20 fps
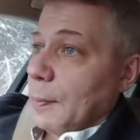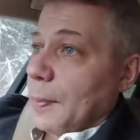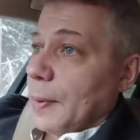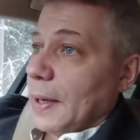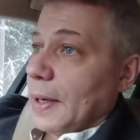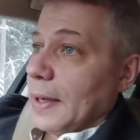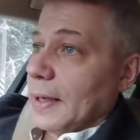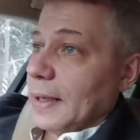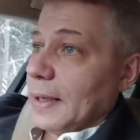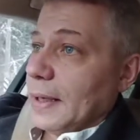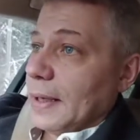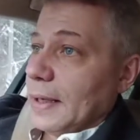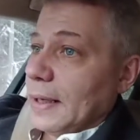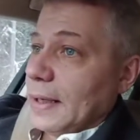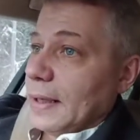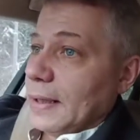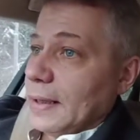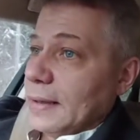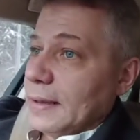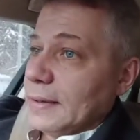But
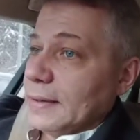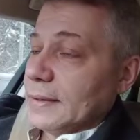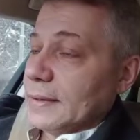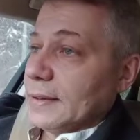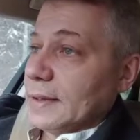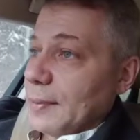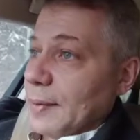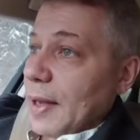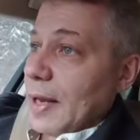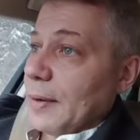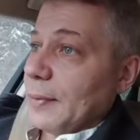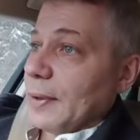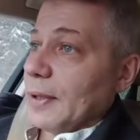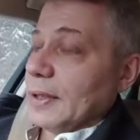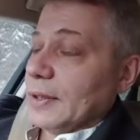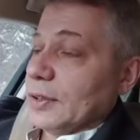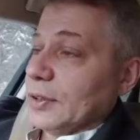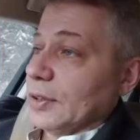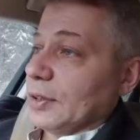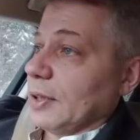
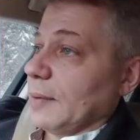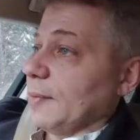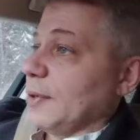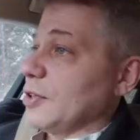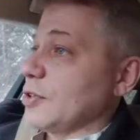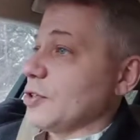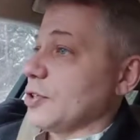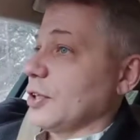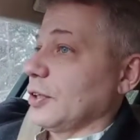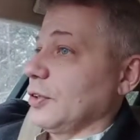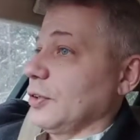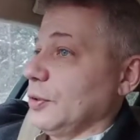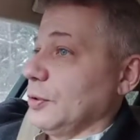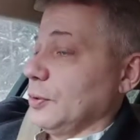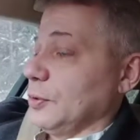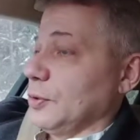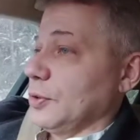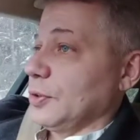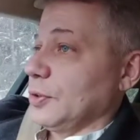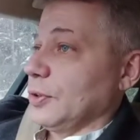anyways, some interesting
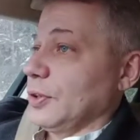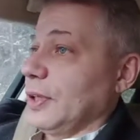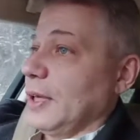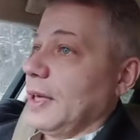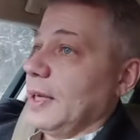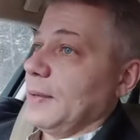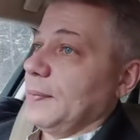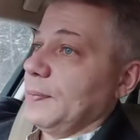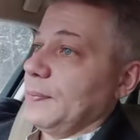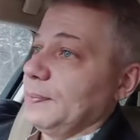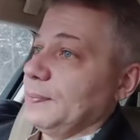news today.